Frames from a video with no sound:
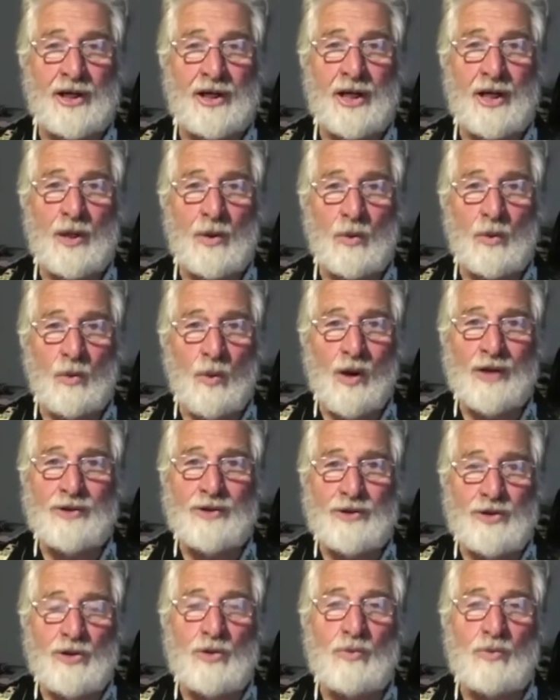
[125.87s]
What do
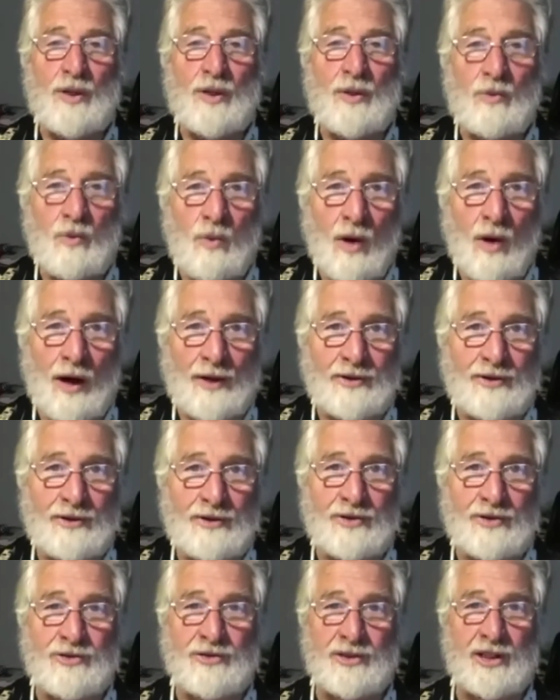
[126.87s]
we want to
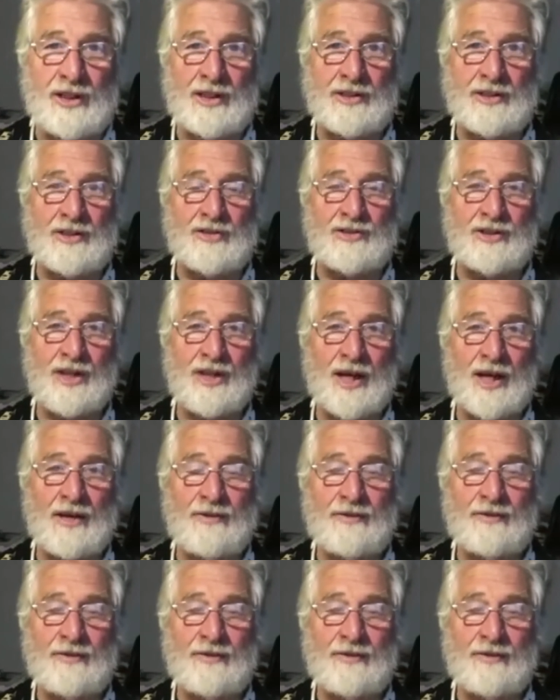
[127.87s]
see in this life?